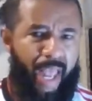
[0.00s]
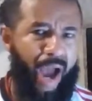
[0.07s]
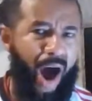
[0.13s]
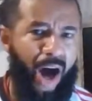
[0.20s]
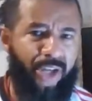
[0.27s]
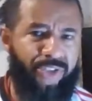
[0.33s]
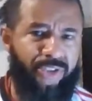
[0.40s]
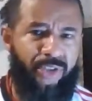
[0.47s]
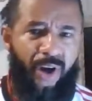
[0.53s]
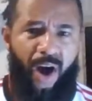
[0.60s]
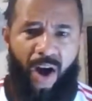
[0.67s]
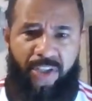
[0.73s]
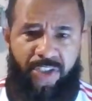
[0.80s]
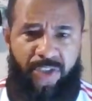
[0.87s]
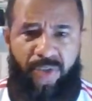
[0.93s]
and
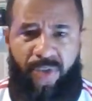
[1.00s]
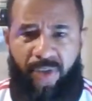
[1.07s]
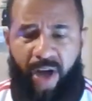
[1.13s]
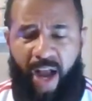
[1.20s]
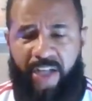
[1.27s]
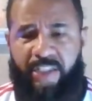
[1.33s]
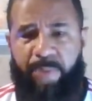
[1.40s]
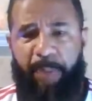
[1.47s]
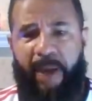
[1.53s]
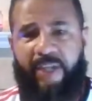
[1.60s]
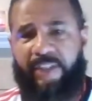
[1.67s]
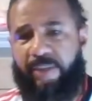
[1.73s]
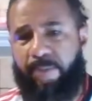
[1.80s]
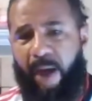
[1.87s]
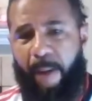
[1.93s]
also
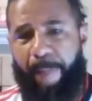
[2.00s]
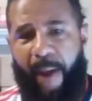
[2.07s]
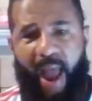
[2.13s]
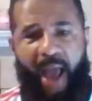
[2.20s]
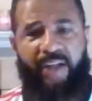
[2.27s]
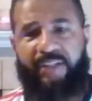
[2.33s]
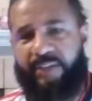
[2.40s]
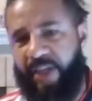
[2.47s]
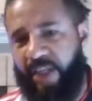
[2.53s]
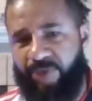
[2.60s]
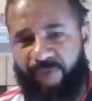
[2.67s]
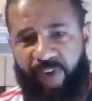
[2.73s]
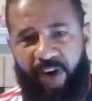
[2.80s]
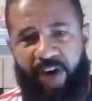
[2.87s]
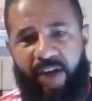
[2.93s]
expanding my palate
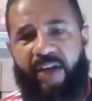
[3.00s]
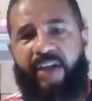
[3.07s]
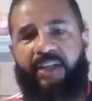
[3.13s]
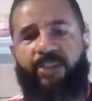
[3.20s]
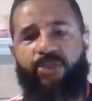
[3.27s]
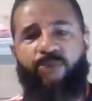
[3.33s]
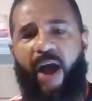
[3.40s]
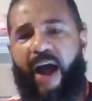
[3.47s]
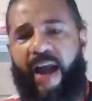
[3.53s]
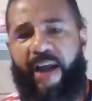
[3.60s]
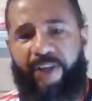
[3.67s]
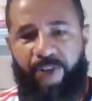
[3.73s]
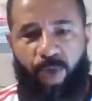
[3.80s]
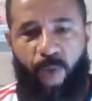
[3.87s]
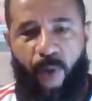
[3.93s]
as far
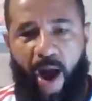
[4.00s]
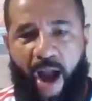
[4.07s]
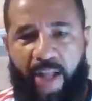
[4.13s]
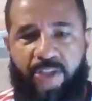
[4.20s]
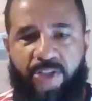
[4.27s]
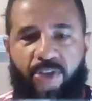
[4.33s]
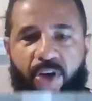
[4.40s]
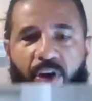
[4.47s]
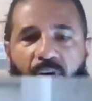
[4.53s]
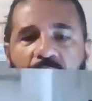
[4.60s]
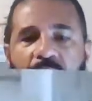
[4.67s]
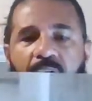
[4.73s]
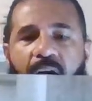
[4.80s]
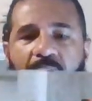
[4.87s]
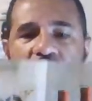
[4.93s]
trying new wine.
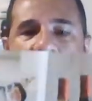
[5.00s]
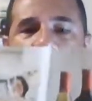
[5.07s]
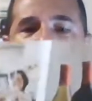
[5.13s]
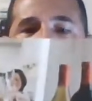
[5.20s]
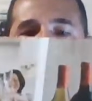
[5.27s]
So in the